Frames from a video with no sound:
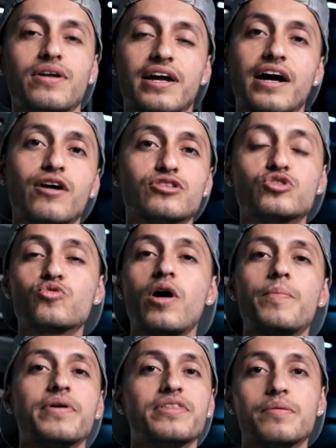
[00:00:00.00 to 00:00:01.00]
Like, I'll
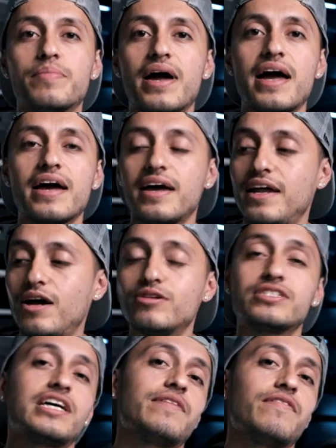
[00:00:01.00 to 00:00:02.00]
swap it in the bag and I'll
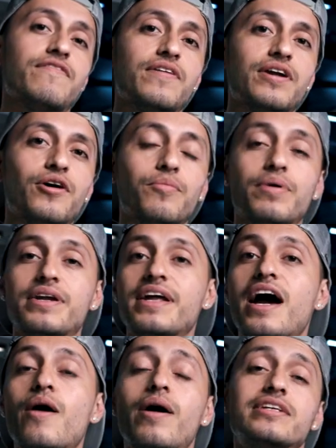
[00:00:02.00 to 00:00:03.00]
just have a Fresnel. But
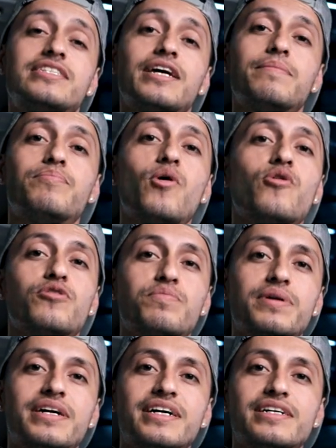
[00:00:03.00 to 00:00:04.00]
now I take both
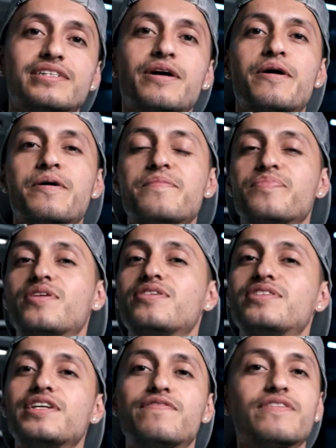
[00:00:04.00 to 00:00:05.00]
because
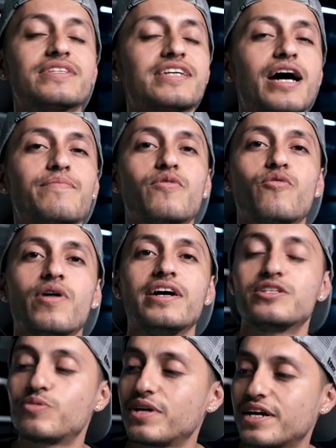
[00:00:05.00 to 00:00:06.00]
there's different type of
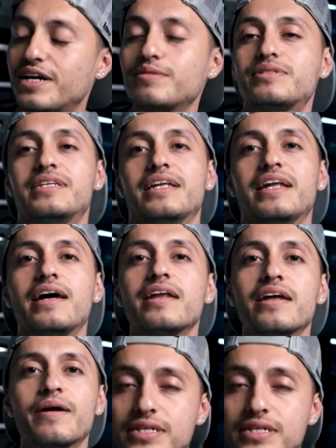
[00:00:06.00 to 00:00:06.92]
ways when it comes to lighting.